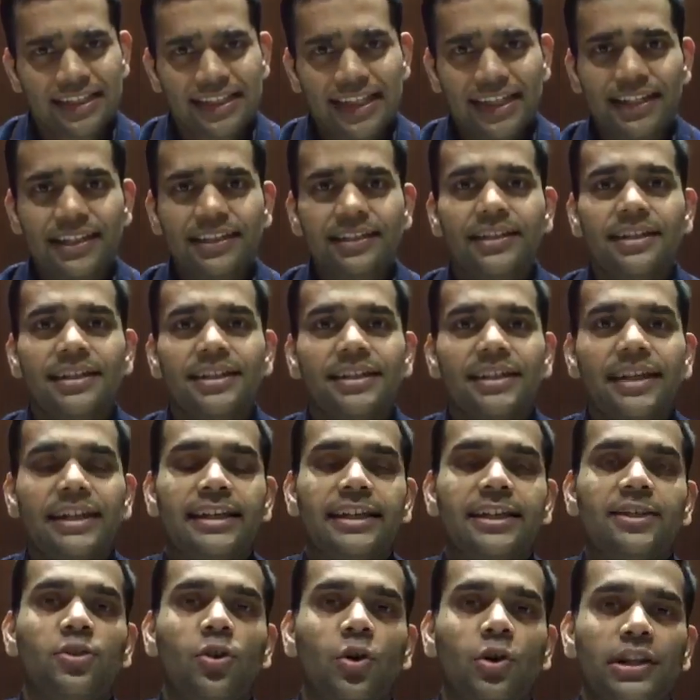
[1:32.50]
then
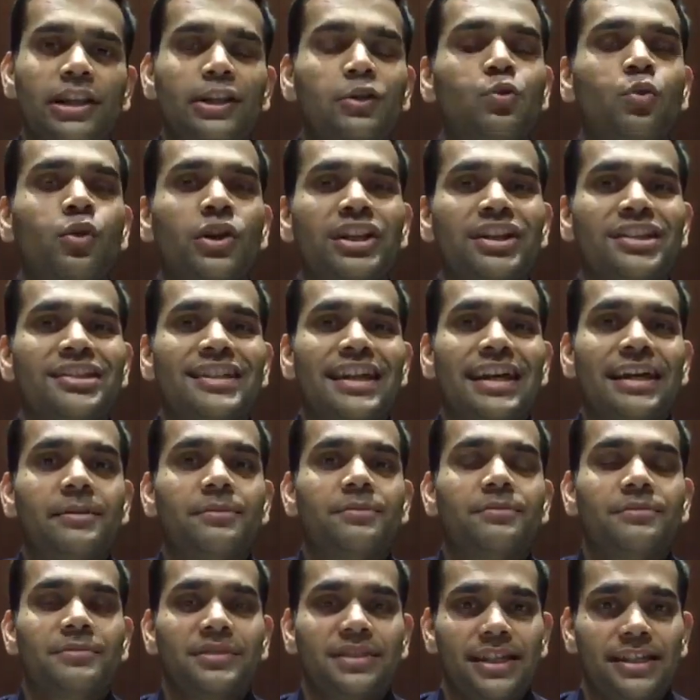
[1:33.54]
take it only 1
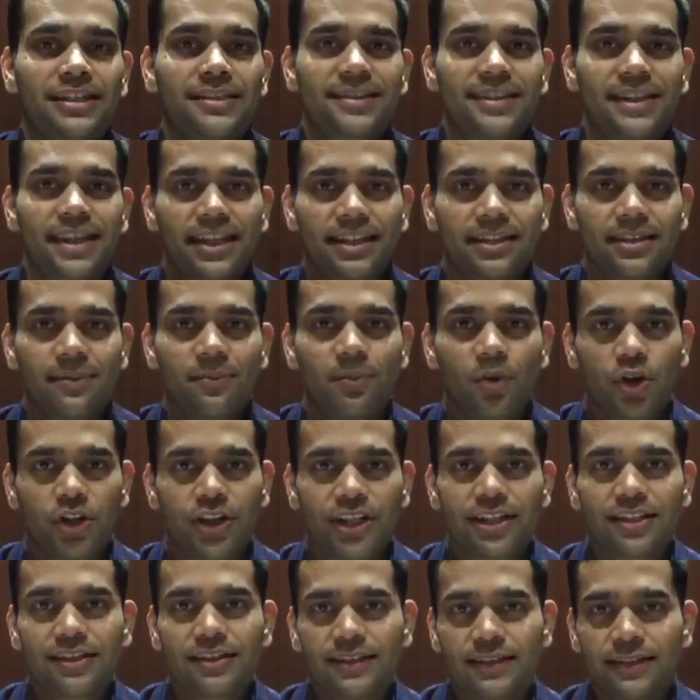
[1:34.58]
time, that's in the
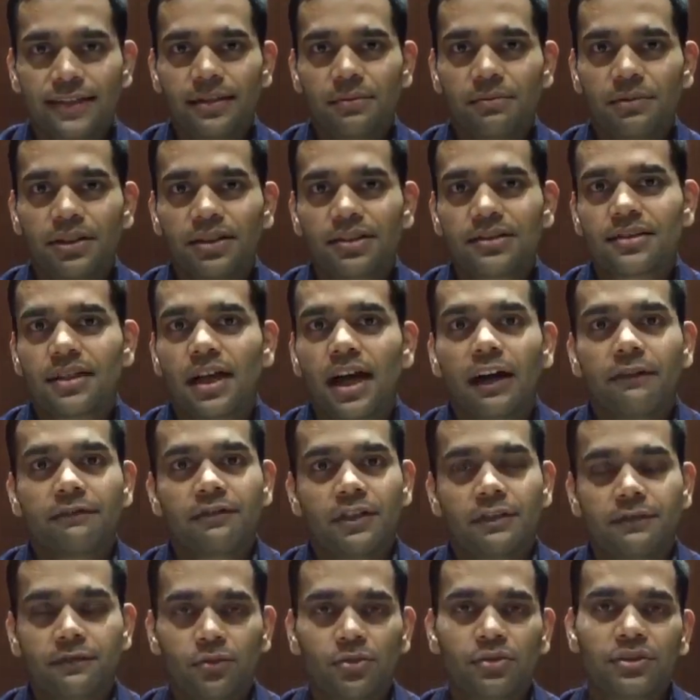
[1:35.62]
morning, 30 minutes
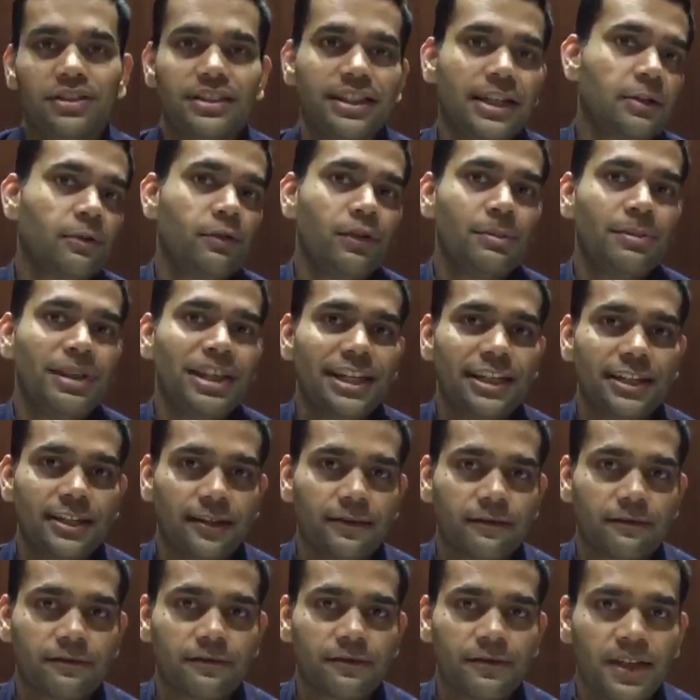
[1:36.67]
after food. That will be
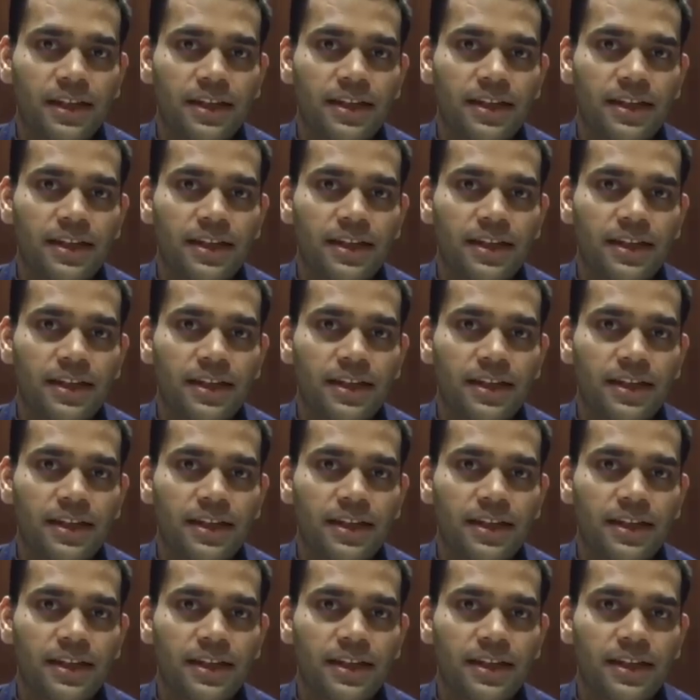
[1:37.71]
enough.